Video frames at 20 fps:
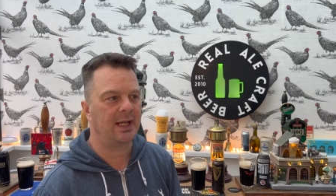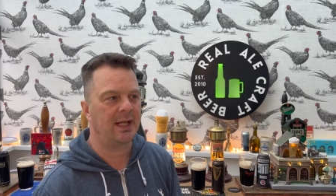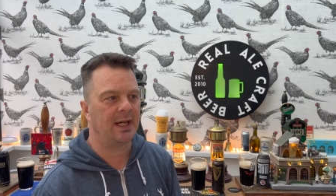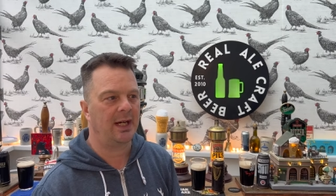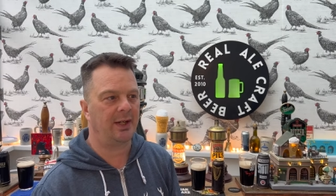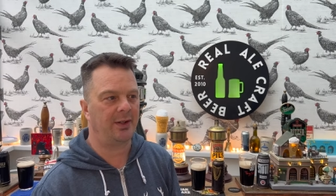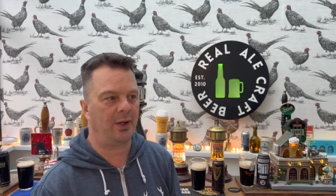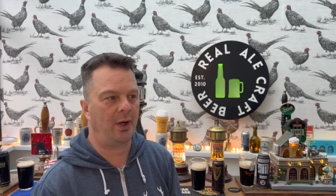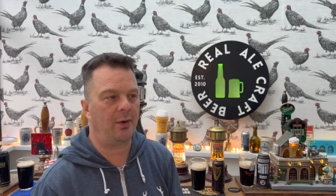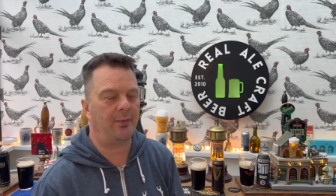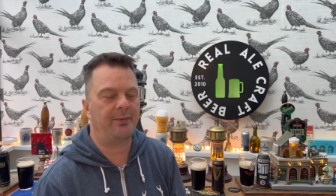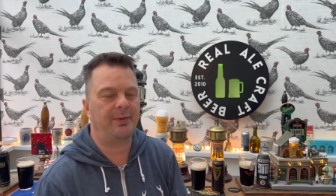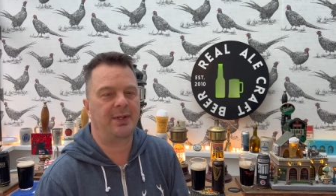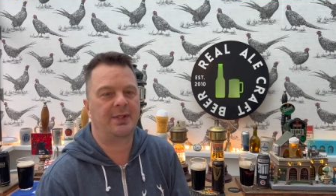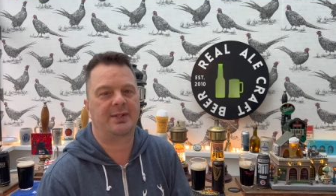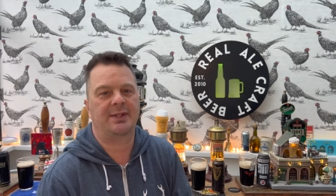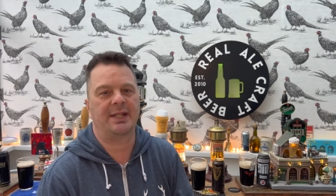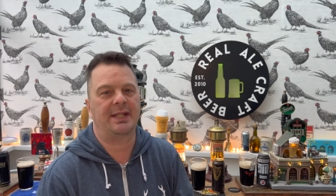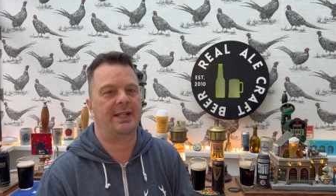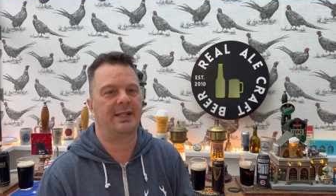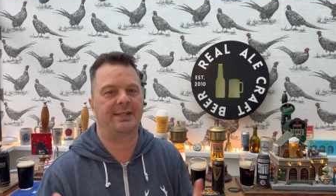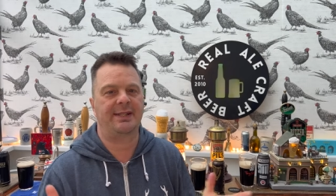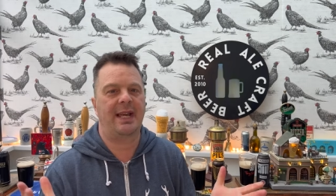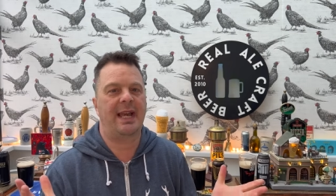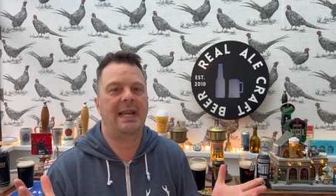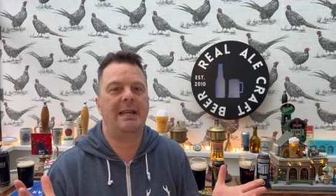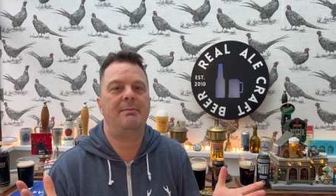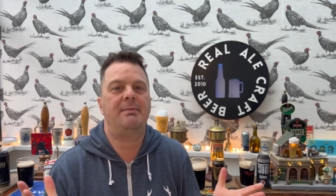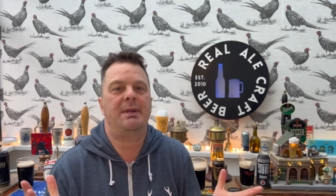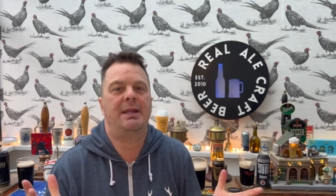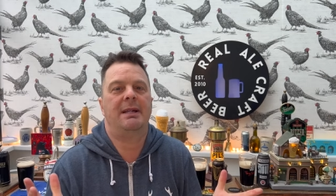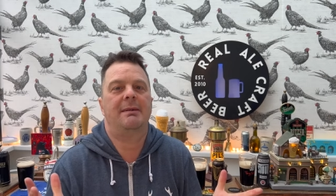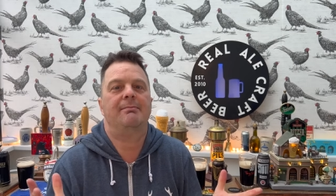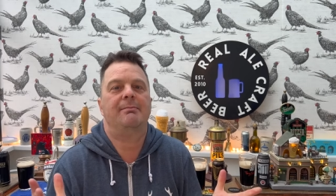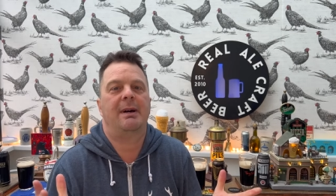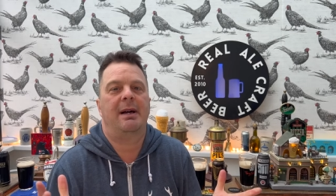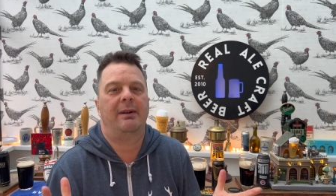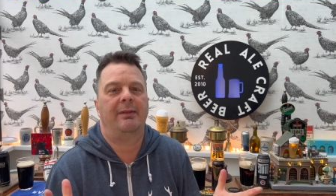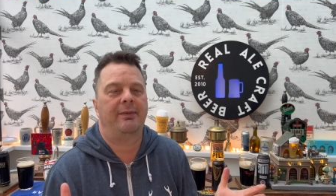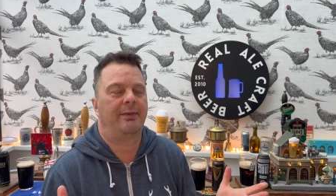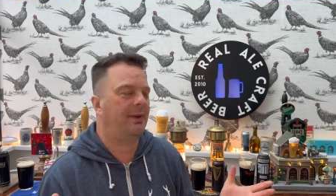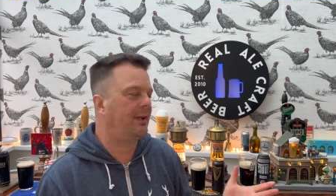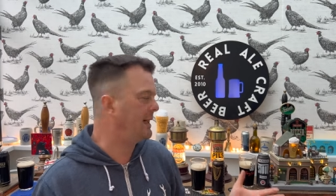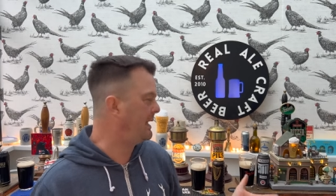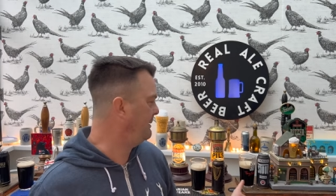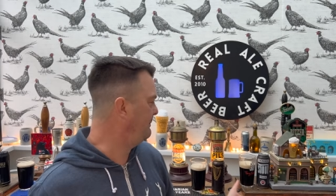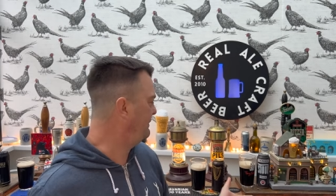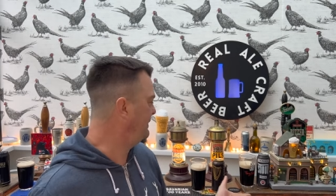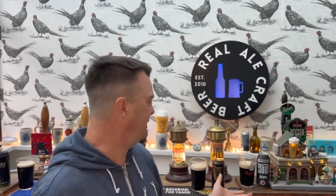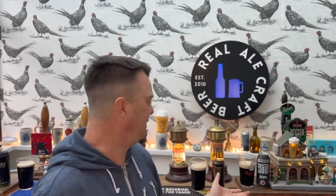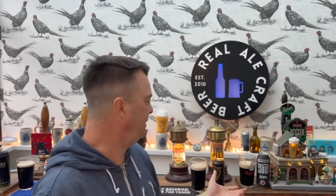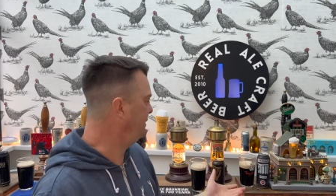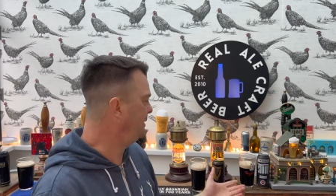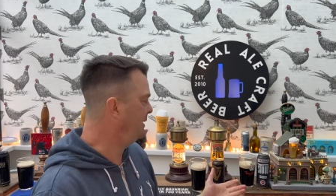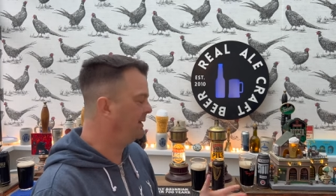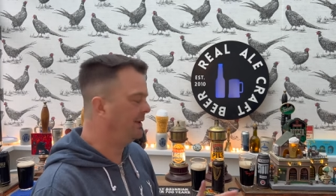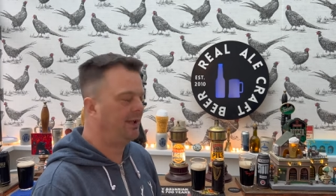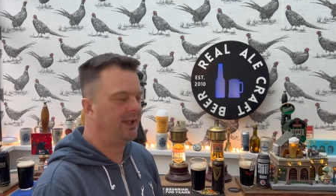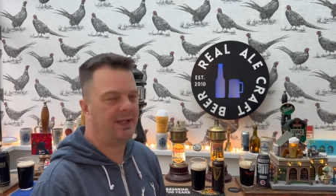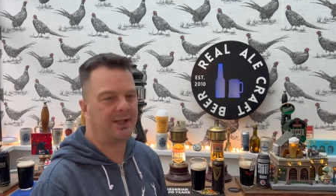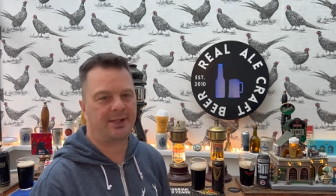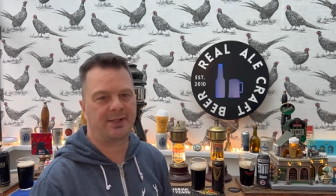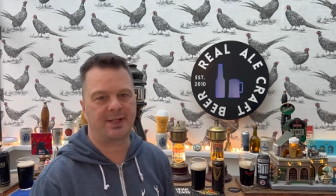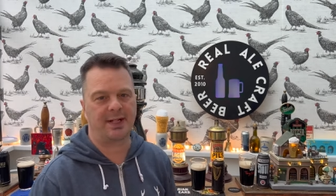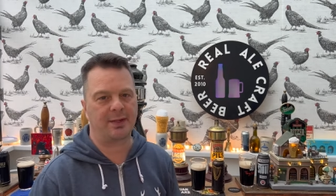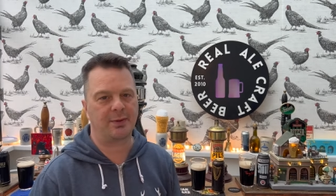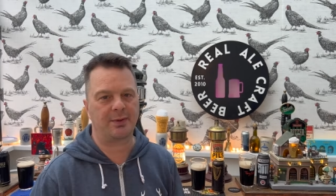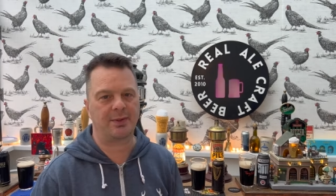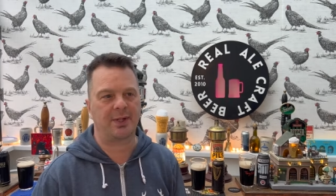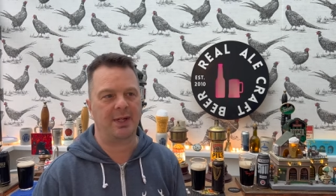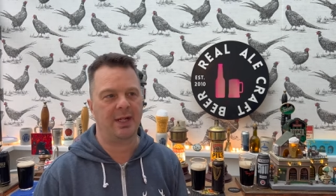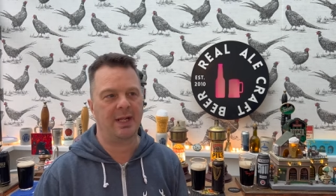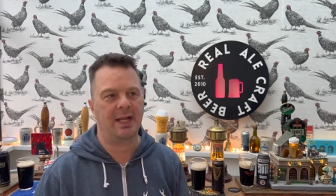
And obviously it's AB InBev Camden and their Stout.